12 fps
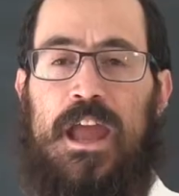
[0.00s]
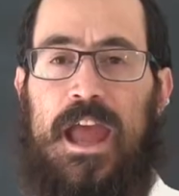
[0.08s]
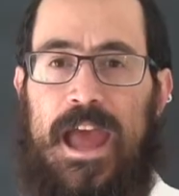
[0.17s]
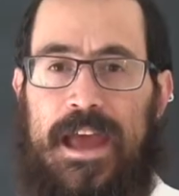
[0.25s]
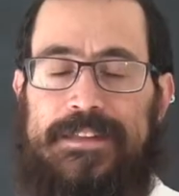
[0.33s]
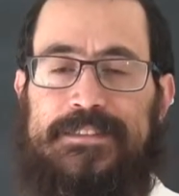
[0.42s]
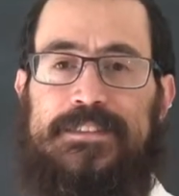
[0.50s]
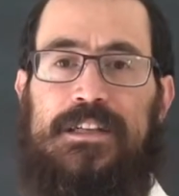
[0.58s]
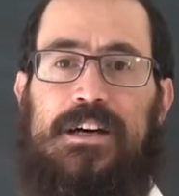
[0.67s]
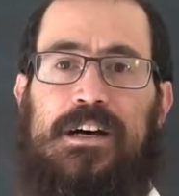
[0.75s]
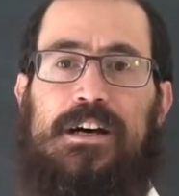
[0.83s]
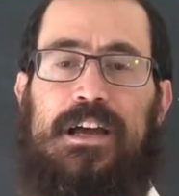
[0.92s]
and
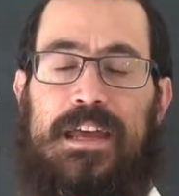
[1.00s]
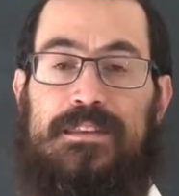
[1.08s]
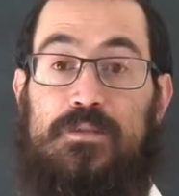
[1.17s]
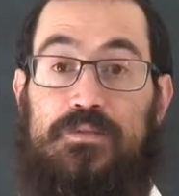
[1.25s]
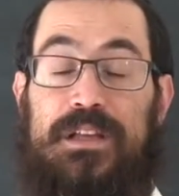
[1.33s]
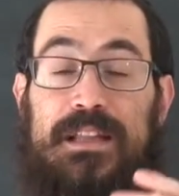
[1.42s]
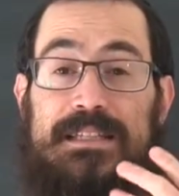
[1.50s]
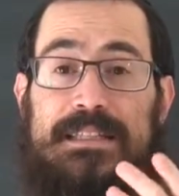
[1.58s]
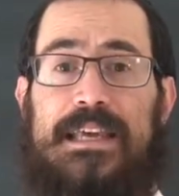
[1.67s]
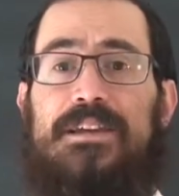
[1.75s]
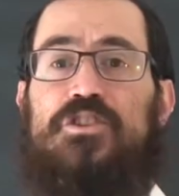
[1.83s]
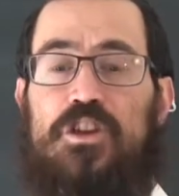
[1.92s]
the
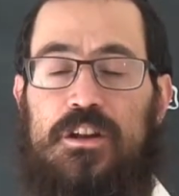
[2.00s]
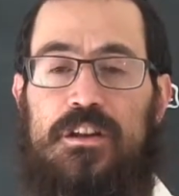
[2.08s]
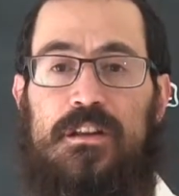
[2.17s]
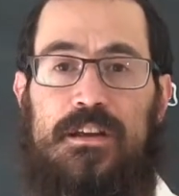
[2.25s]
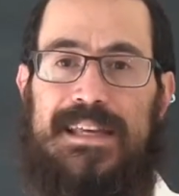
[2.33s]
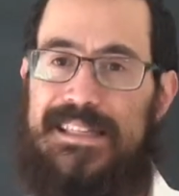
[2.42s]
realization,